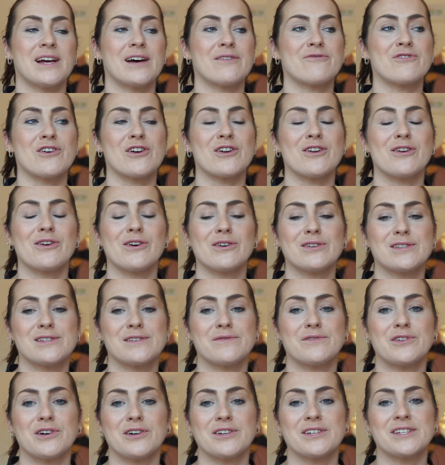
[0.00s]
I've got lots
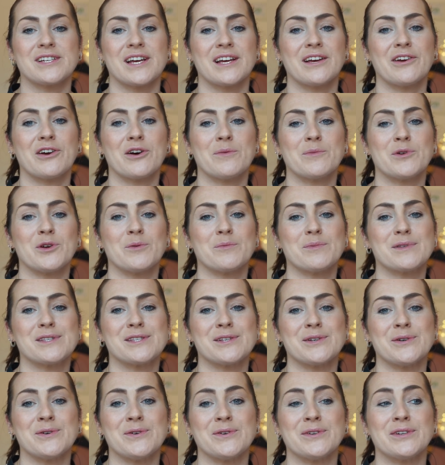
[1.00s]
of content coming up
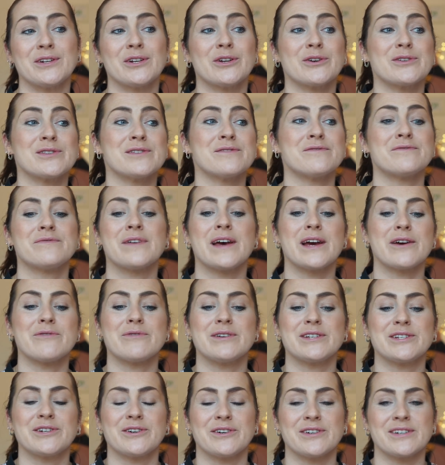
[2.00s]
soon, lots of
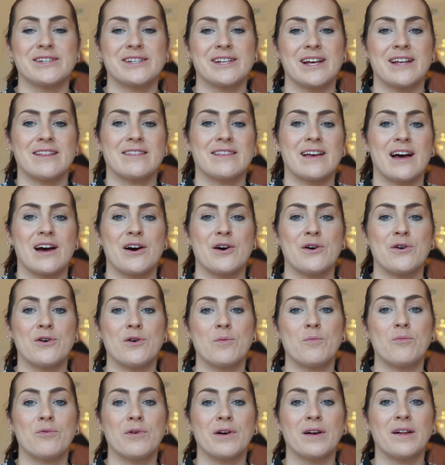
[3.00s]
varied content that I
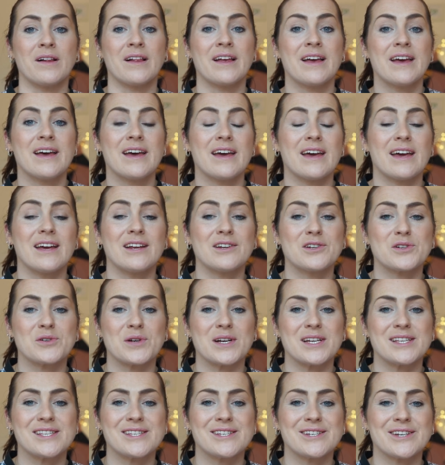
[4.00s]
hope will
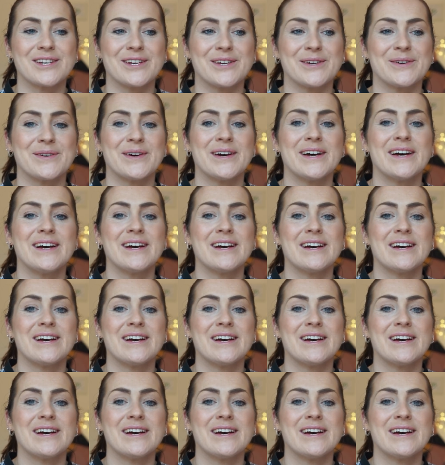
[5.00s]
interest you.